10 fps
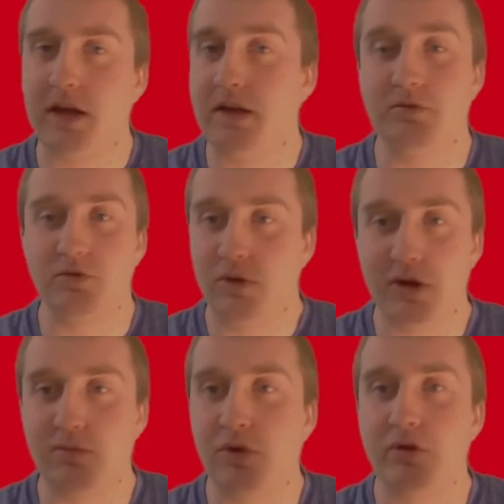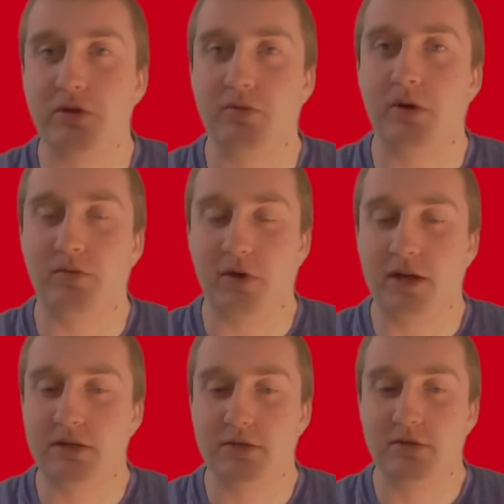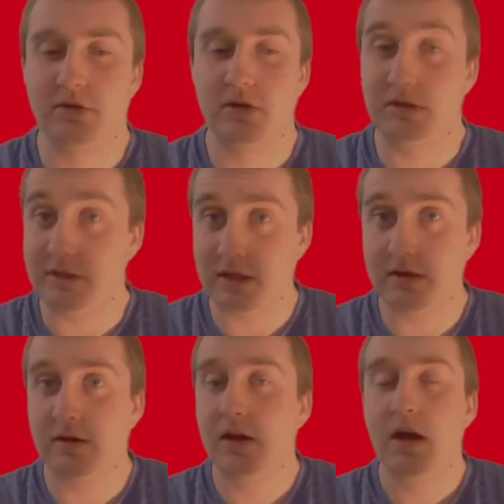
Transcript: He was really important to what France did.